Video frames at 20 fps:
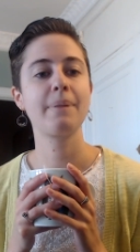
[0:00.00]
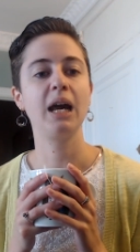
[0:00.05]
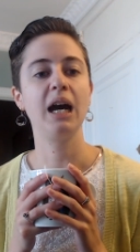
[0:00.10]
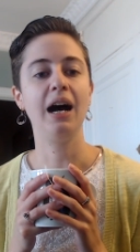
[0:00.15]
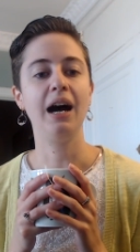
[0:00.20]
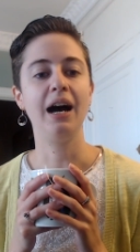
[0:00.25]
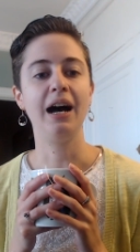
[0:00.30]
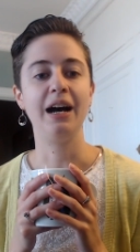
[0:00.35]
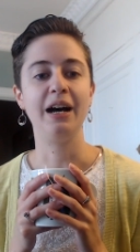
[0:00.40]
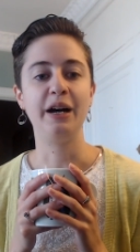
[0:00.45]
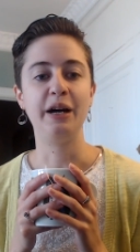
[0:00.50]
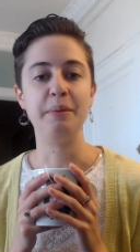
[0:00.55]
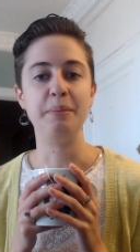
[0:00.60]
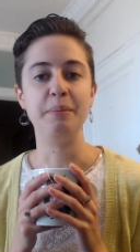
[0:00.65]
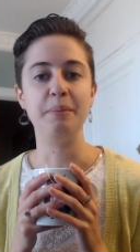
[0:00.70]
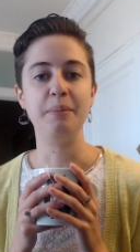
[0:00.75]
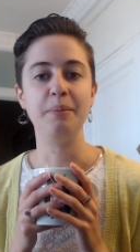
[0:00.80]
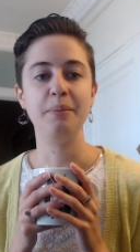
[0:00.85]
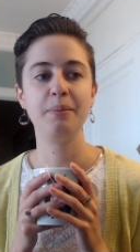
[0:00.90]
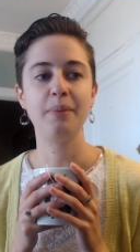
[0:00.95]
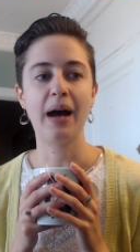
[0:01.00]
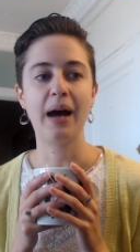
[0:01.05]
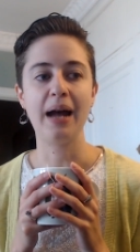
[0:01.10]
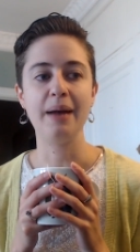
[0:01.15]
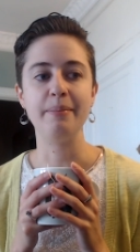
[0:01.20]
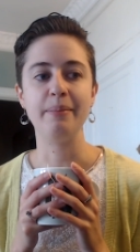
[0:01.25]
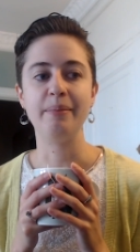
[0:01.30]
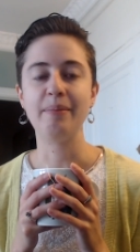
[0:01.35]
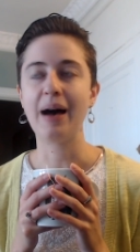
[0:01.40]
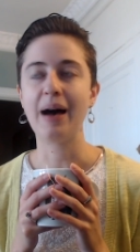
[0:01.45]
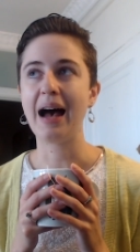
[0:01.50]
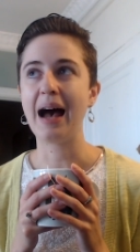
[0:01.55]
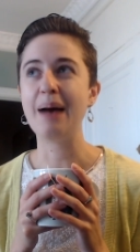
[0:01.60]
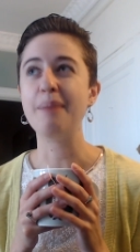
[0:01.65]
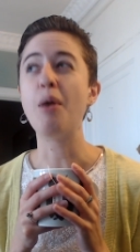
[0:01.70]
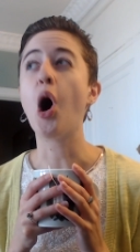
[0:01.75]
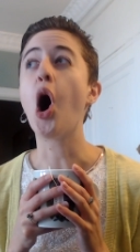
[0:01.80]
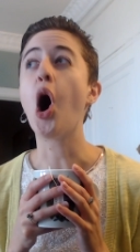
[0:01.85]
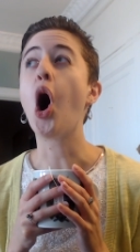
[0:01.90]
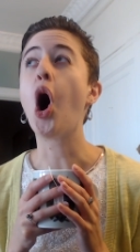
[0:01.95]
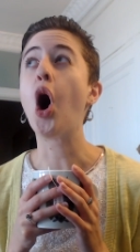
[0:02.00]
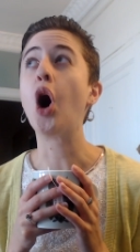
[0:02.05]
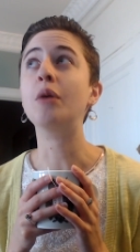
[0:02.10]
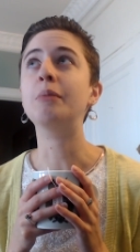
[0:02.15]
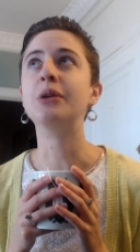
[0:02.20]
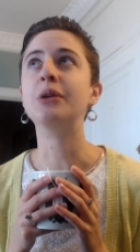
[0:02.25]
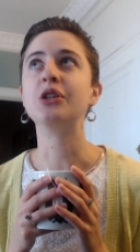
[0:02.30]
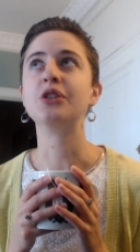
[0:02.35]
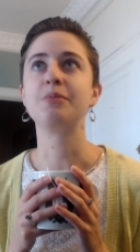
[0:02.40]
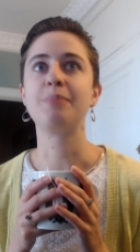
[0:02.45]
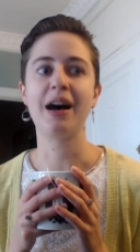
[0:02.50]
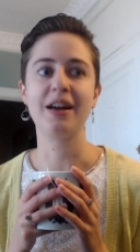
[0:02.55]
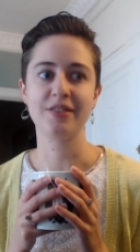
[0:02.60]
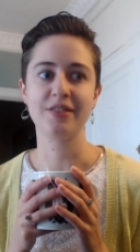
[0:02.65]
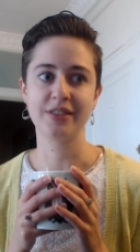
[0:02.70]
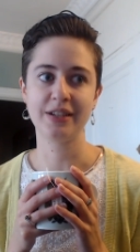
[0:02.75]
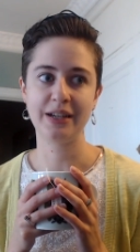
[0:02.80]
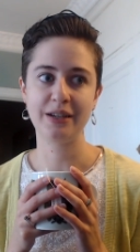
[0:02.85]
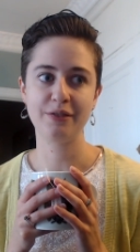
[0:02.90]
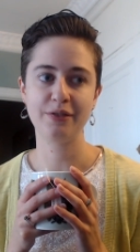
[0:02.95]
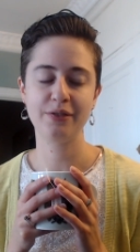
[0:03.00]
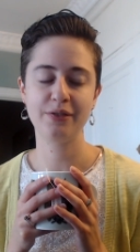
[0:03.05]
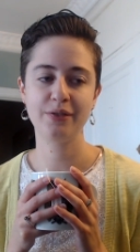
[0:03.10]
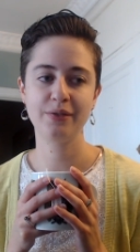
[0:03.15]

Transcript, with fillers: Um, I'm I'm almost positive.